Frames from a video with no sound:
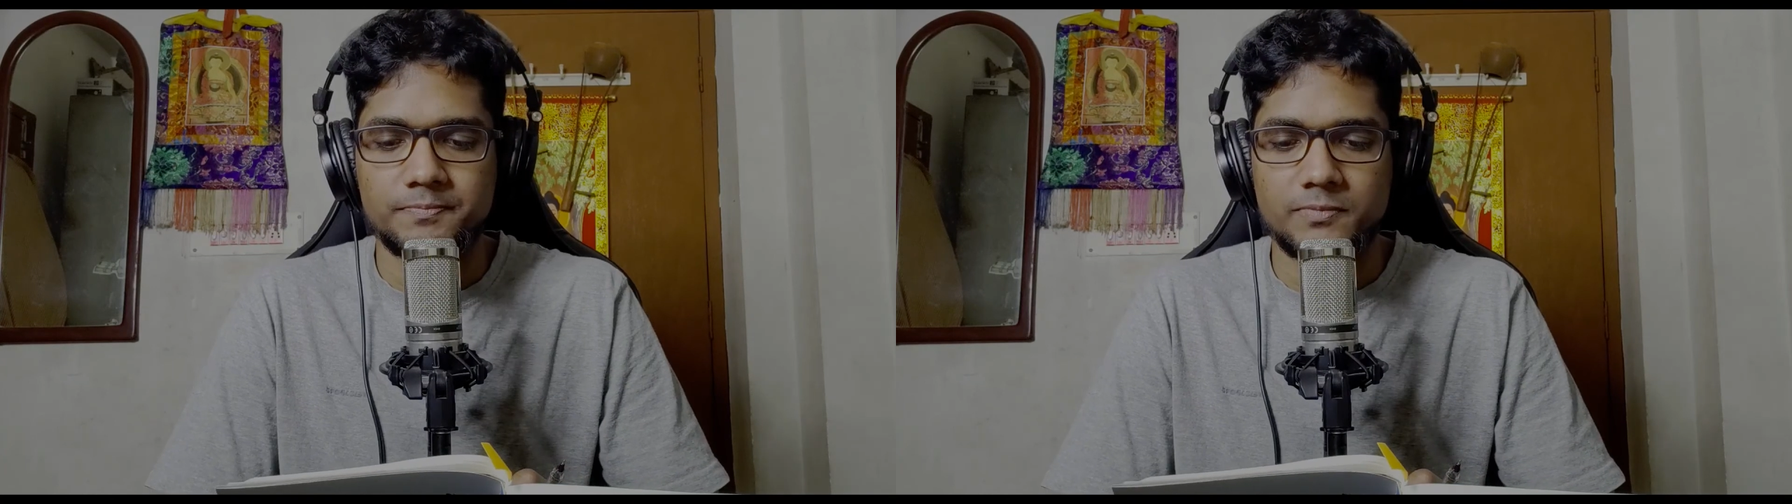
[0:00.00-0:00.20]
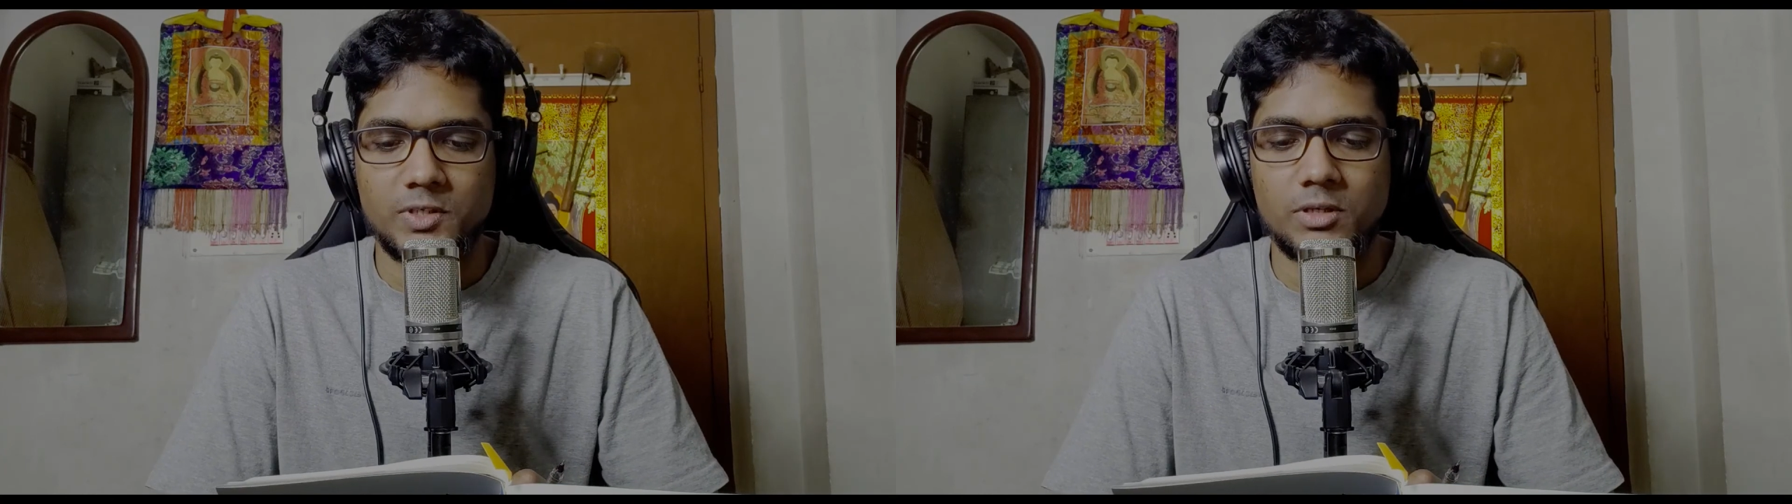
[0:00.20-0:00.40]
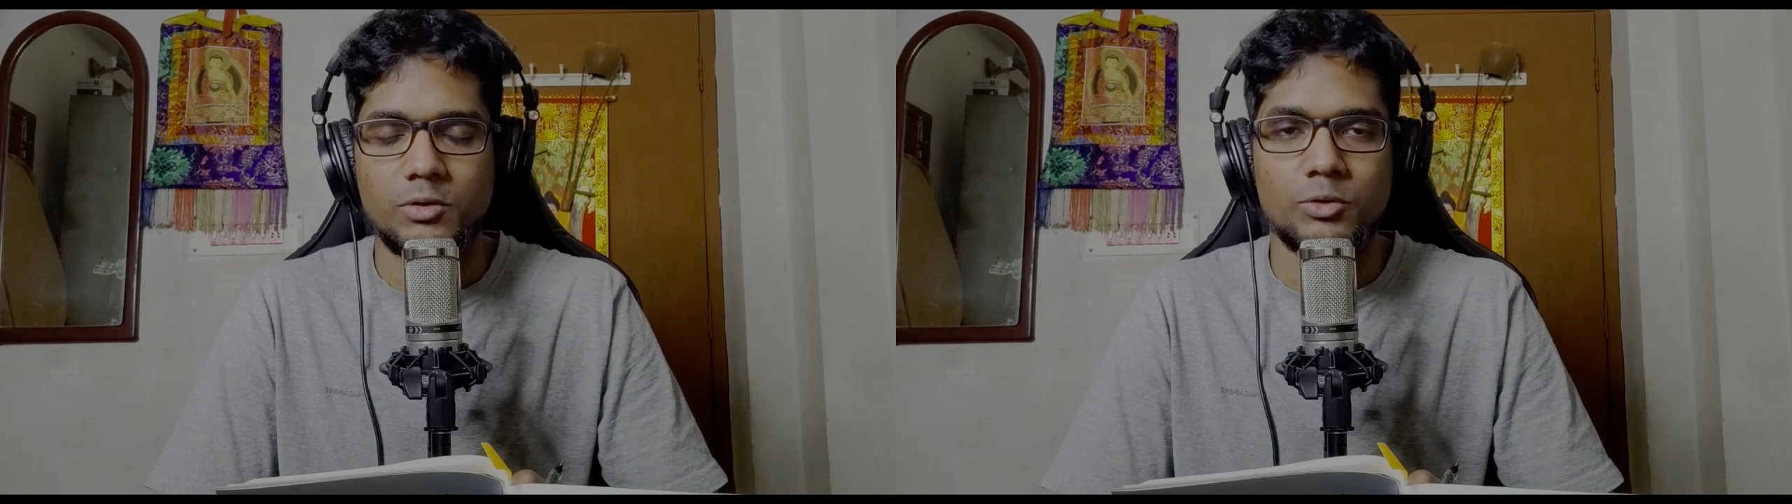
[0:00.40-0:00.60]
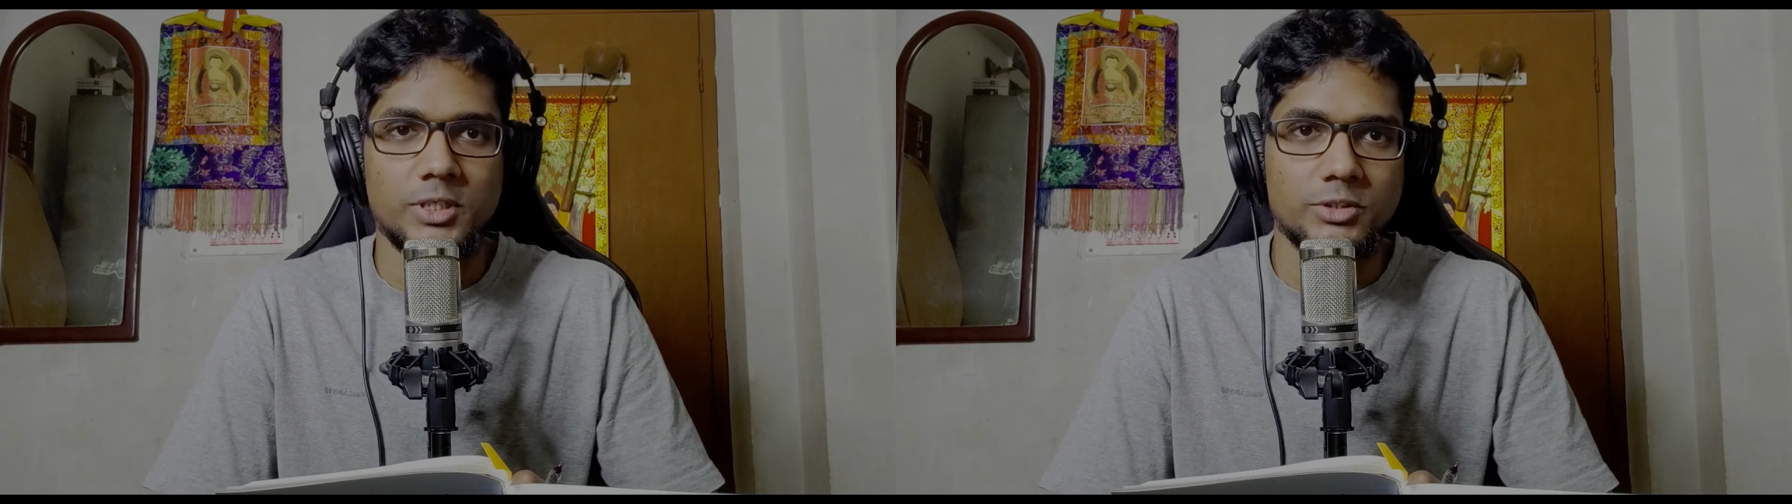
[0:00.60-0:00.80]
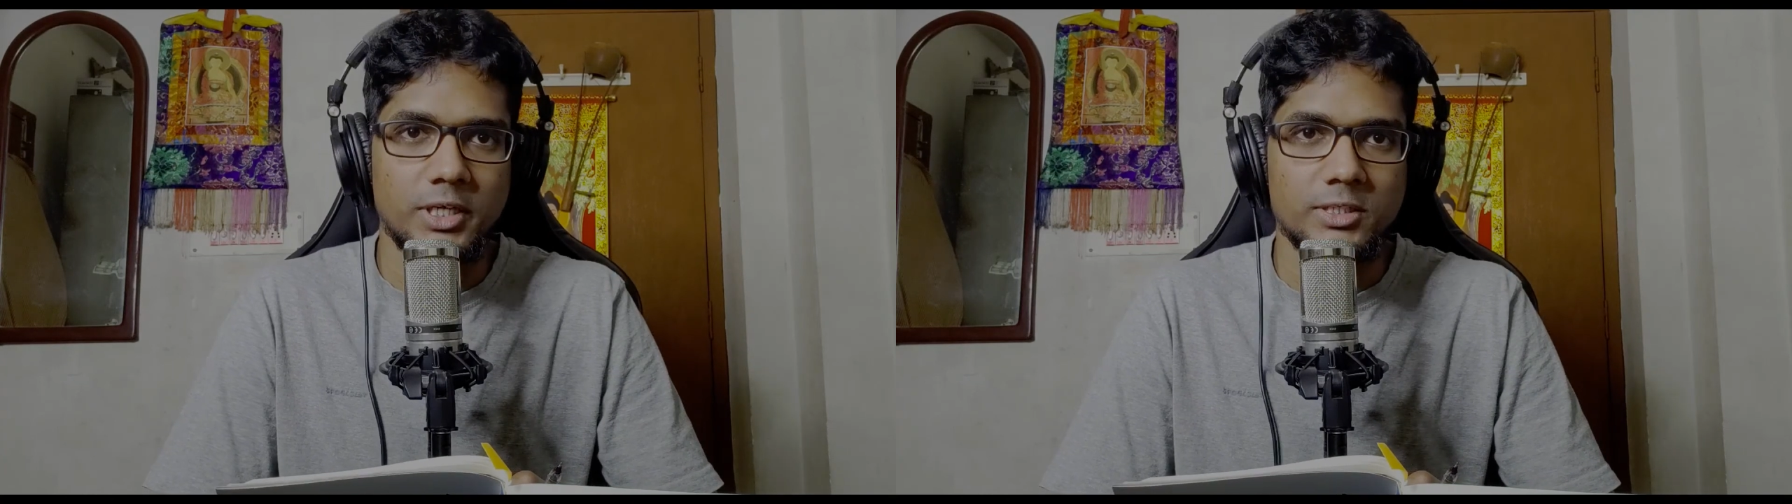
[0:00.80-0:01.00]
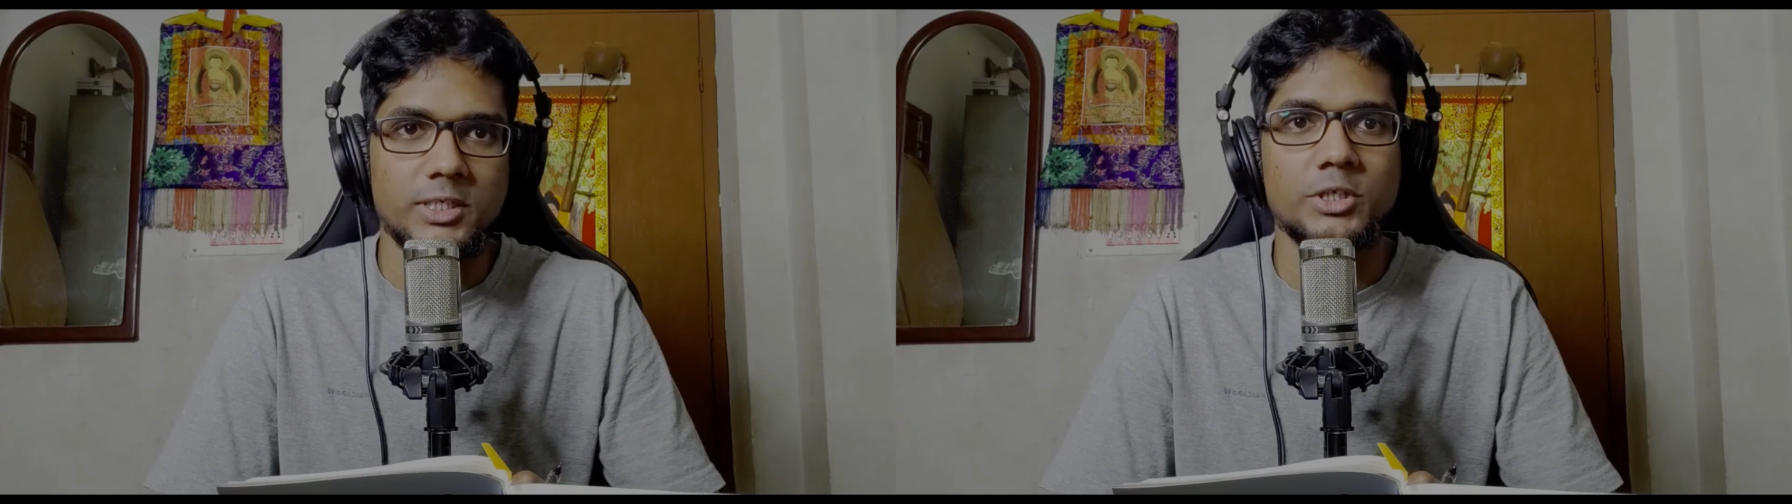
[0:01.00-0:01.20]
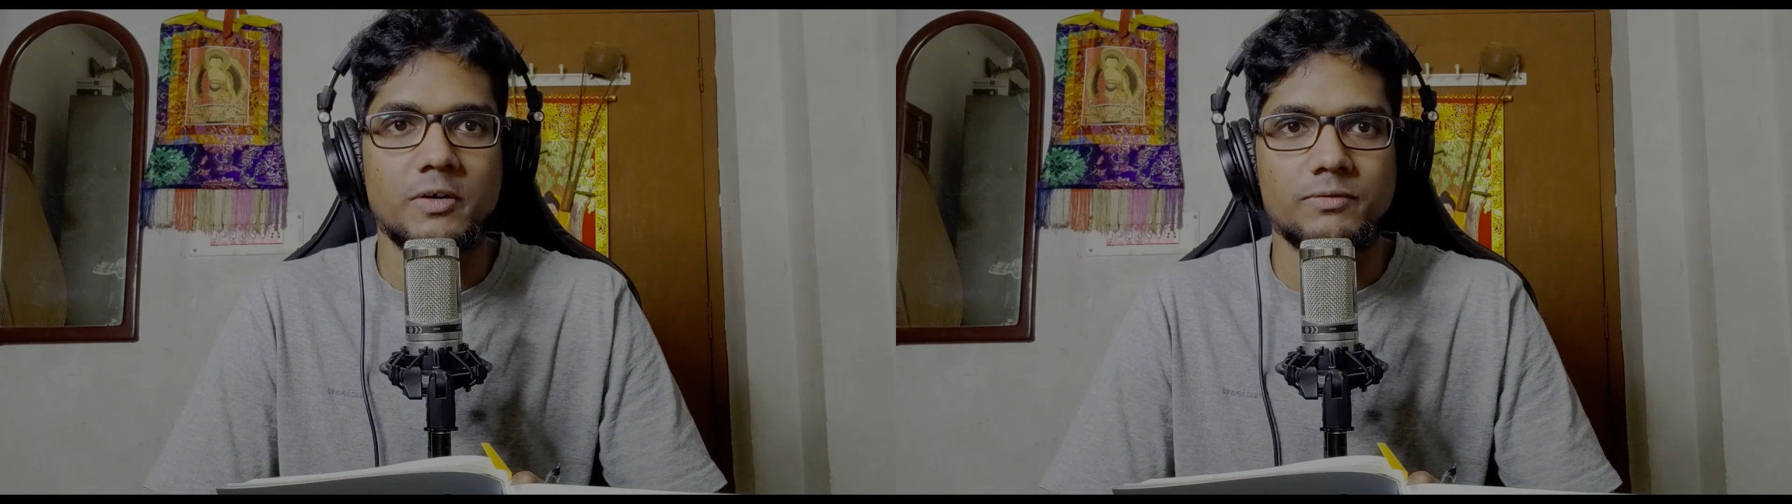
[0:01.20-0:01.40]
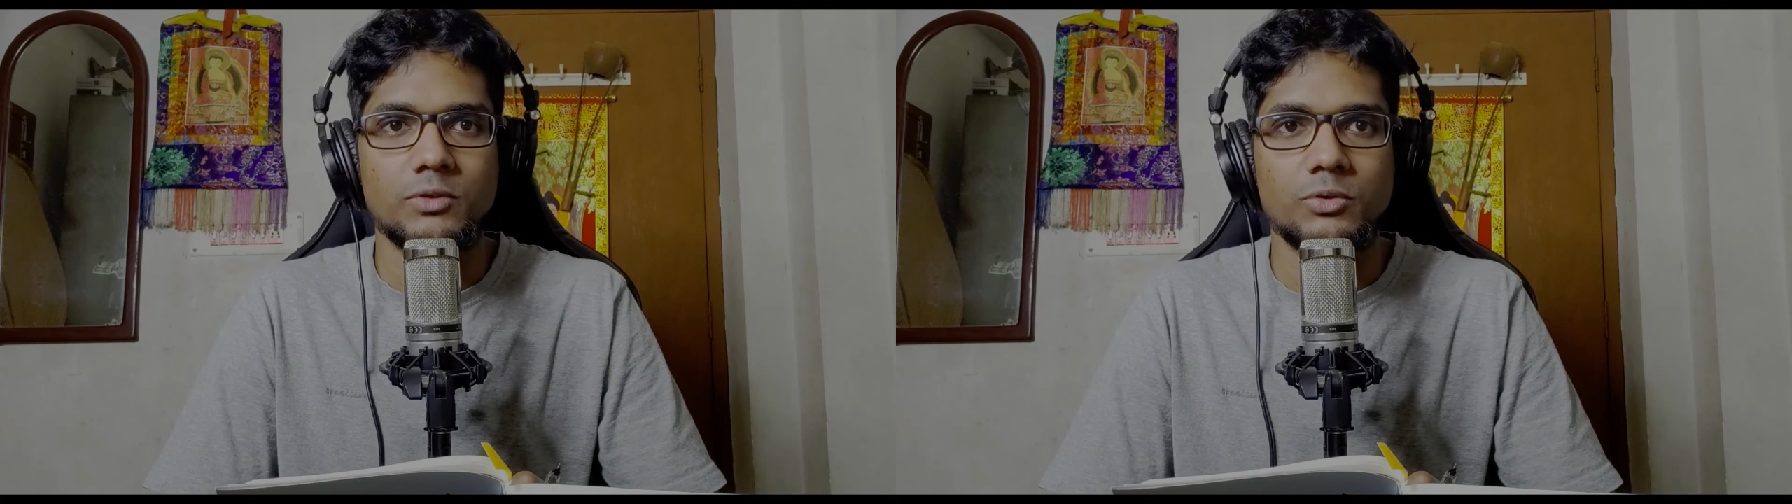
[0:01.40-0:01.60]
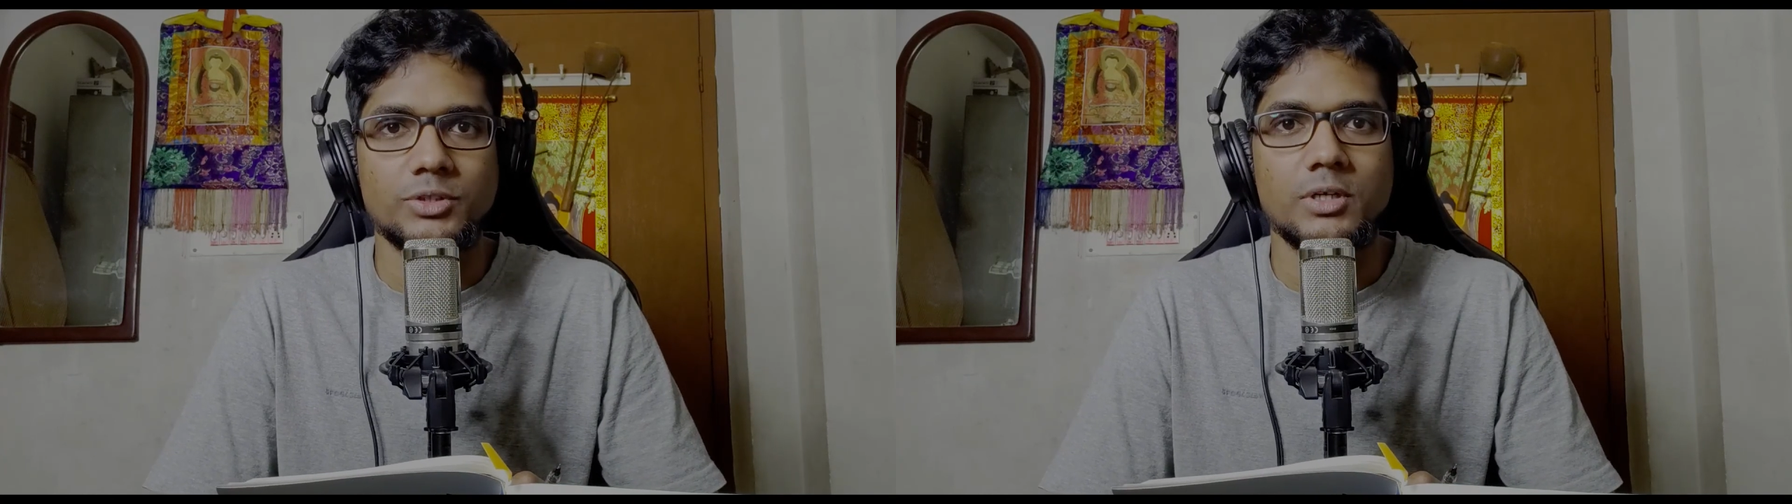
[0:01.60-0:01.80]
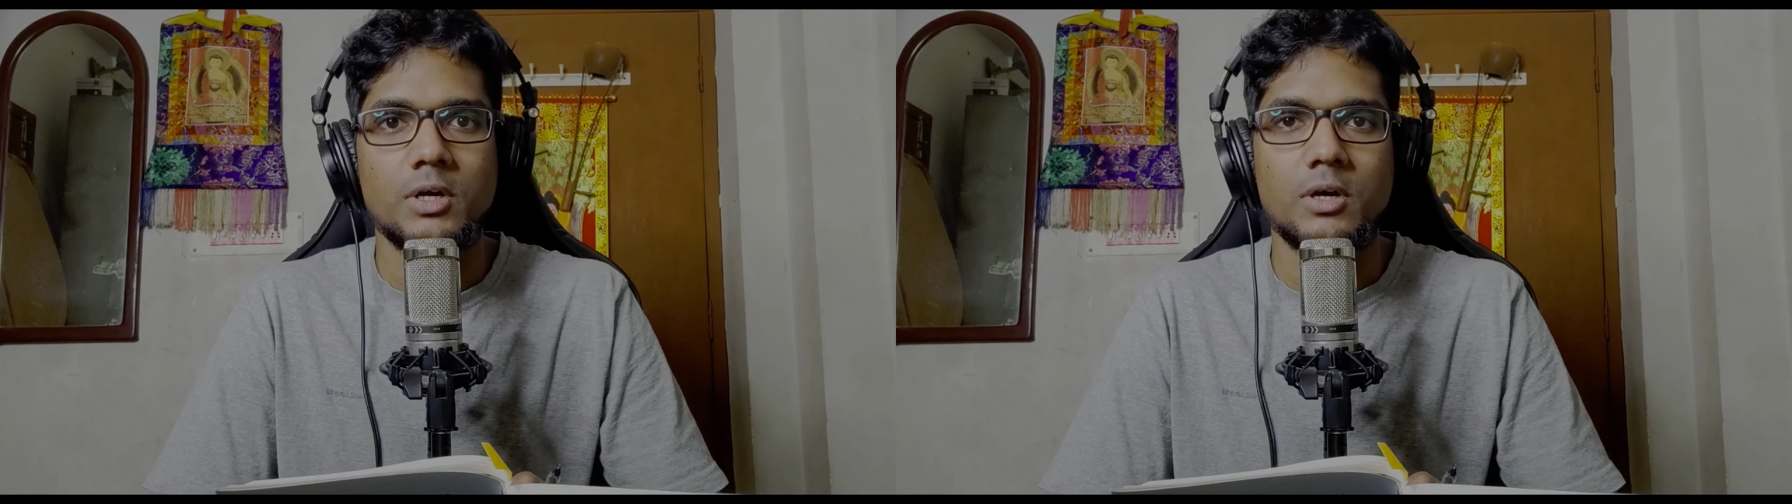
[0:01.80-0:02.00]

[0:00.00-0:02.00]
The closest translation of those